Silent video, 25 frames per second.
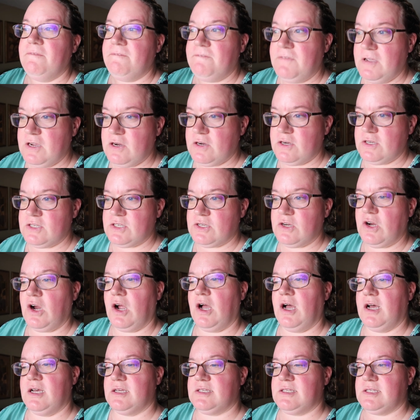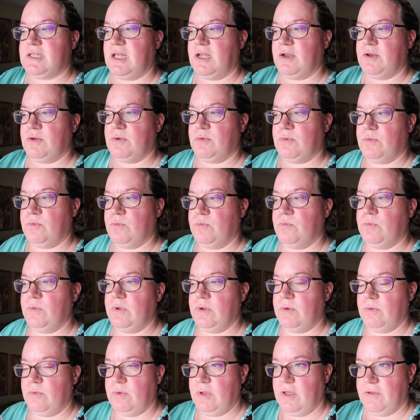Fingers crossed that
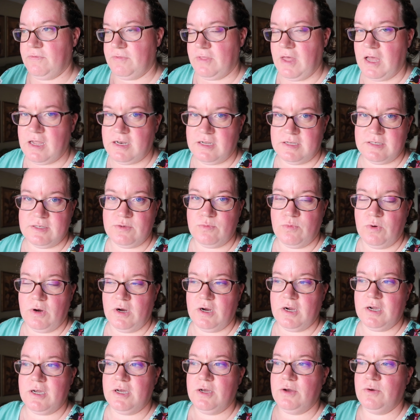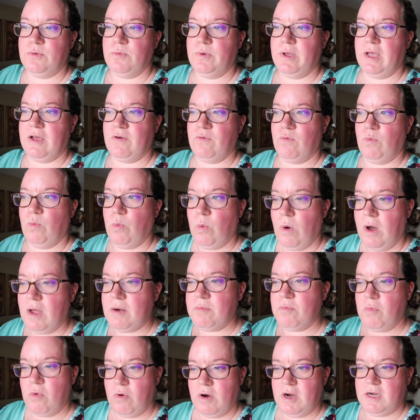if that doesn't work, we have
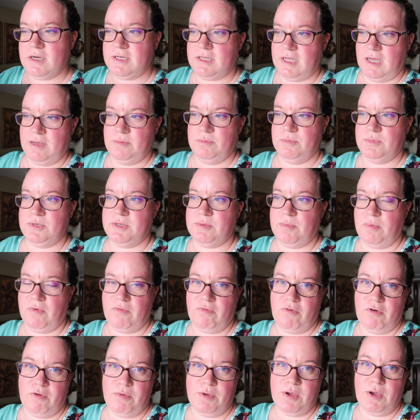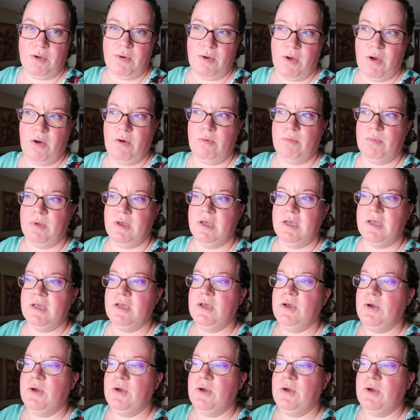one more attempt before we go home.